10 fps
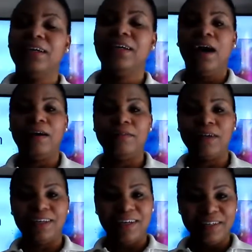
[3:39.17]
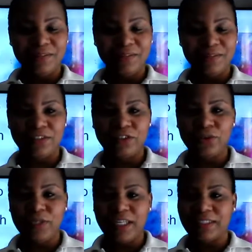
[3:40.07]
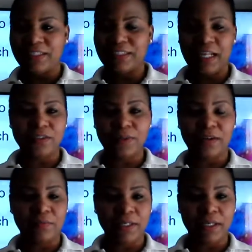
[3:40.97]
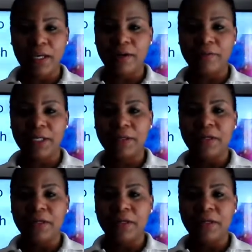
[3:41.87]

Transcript: of a lot of my students, because that's what I've been hearing,